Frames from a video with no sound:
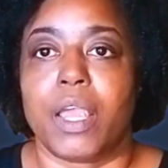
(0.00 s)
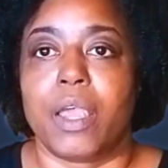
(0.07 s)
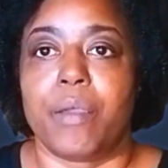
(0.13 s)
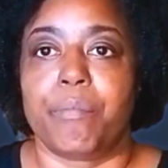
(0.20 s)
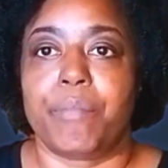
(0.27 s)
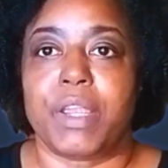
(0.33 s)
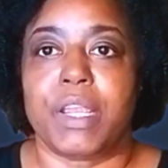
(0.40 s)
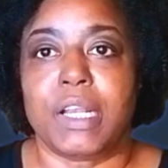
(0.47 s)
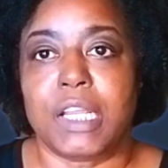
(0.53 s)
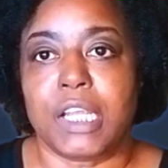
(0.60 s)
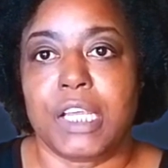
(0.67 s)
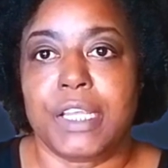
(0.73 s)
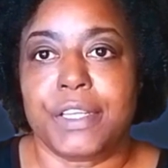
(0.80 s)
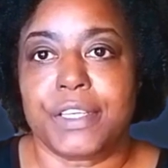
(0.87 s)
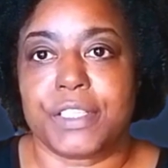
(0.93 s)
Merely
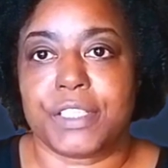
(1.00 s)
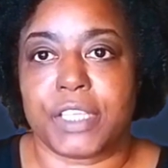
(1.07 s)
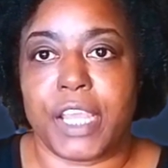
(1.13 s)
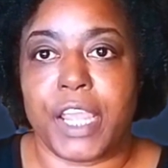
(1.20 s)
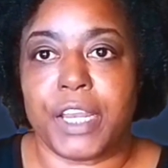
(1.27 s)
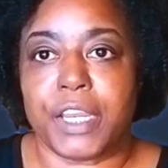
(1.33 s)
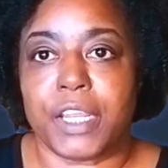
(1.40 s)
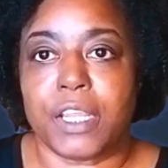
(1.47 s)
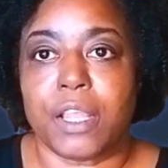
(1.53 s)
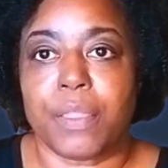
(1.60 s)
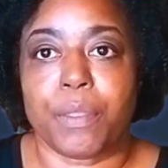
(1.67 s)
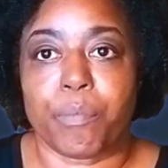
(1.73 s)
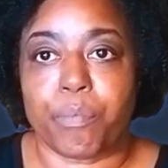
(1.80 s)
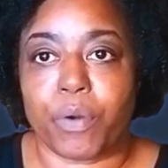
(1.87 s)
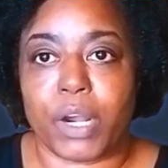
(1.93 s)
understanding
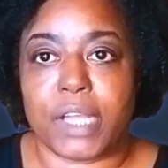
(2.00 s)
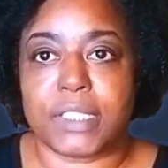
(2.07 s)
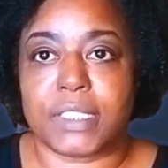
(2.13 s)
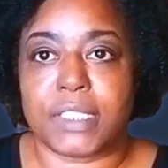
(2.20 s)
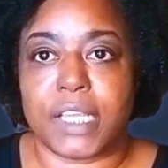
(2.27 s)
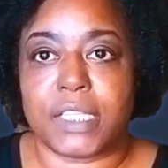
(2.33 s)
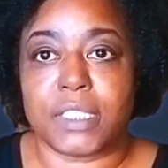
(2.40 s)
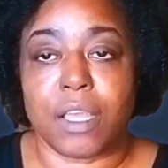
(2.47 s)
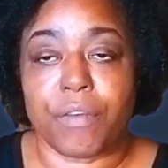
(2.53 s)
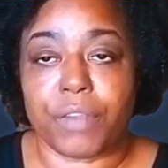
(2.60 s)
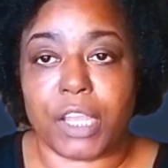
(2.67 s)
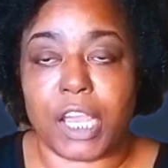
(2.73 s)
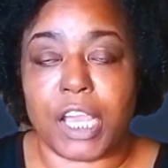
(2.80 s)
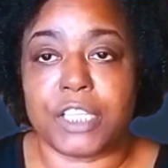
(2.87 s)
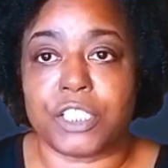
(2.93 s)
the process of
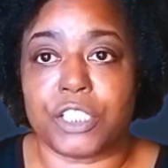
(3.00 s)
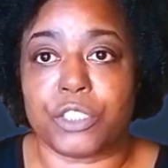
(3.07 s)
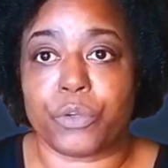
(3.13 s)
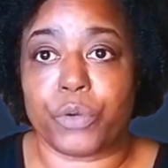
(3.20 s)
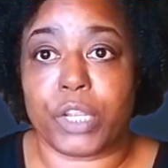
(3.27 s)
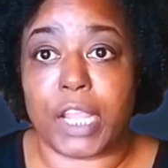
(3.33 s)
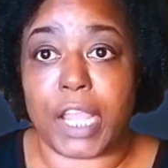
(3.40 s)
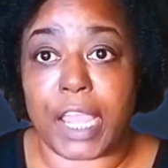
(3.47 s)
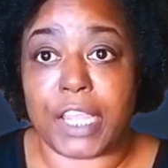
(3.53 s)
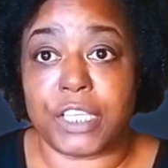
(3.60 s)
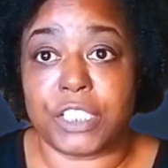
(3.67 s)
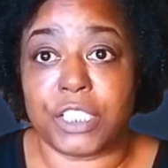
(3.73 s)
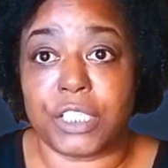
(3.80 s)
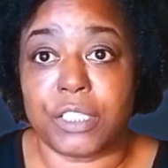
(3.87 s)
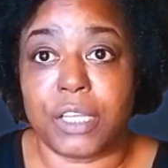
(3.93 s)
conscious
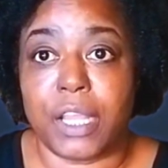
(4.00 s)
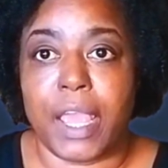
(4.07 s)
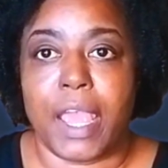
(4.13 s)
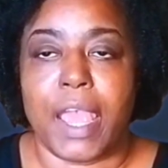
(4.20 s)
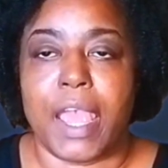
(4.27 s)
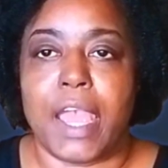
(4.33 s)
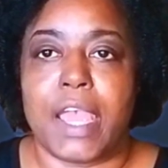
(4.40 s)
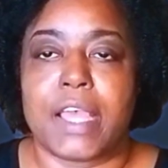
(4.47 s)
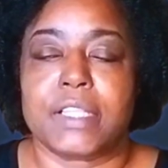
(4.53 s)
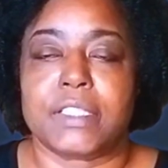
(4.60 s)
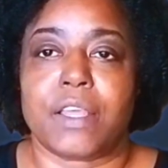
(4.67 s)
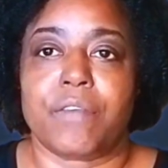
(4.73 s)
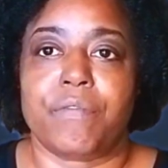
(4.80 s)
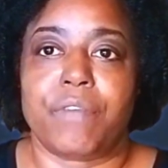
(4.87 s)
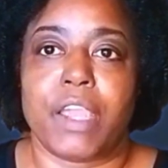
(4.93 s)
creation has
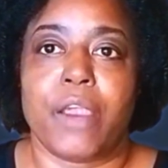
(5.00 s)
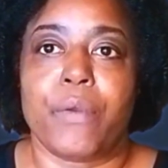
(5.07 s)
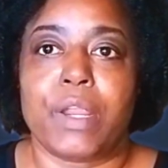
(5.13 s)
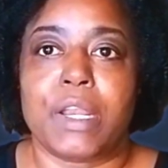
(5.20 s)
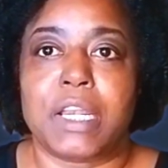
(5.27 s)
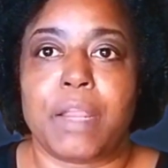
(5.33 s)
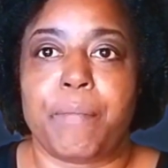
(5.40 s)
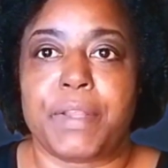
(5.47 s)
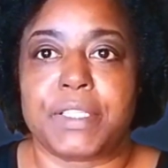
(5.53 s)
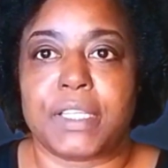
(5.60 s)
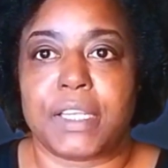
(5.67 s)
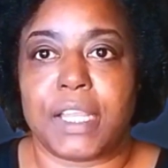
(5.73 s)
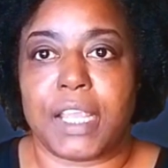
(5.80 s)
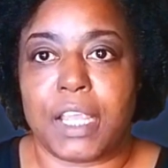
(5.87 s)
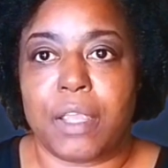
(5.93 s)
very
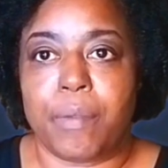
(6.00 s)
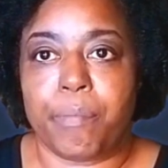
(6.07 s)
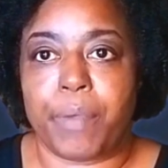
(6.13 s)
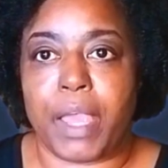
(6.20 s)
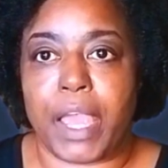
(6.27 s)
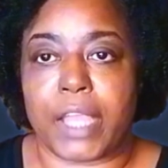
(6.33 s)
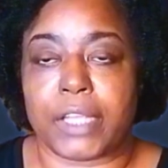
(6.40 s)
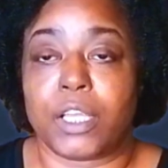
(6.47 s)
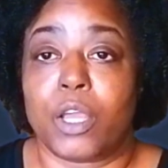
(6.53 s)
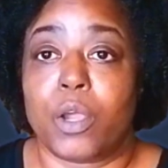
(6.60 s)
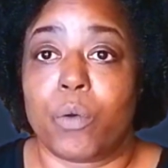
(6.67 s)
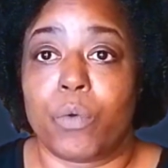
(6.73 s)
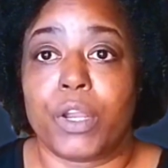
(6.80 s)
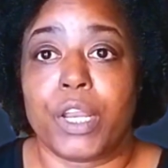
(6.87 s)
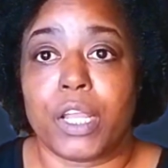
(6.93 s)
limited impact
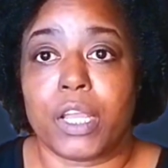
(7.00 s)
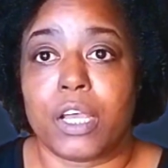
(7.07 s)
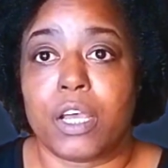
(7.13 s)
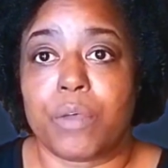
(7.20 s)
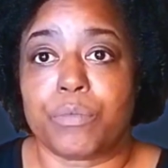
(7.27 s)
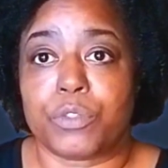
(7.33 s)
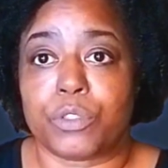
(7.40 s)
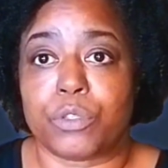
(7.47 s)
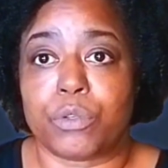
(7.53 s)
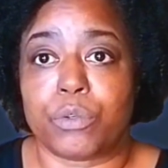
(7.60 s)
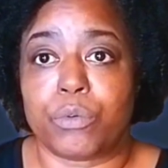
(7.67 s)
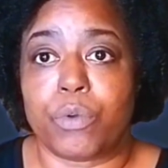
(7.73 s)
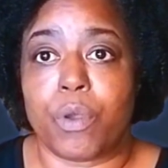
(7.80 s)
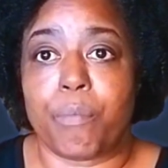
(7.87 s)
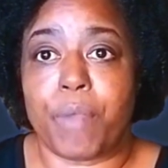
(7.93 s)
when it comes
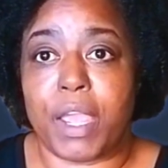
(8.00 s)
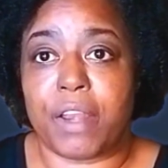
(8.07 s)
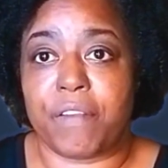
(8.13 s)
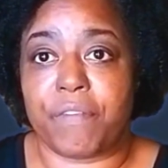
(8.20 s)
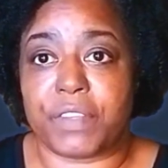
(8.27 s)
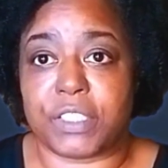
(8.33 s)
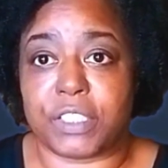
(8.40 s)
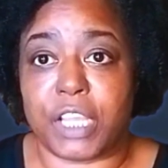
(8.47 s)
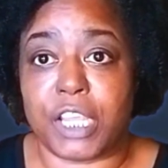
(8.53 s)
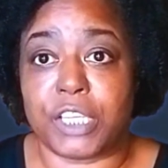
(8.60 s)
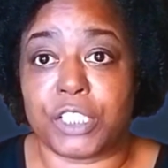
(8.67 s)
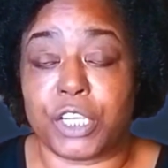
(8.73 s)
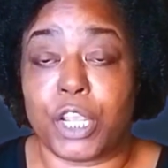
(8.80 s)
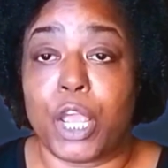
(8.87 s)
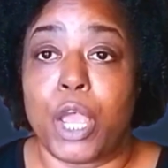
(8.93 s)
to
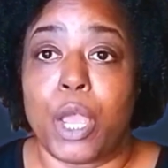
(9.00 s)
manifestation,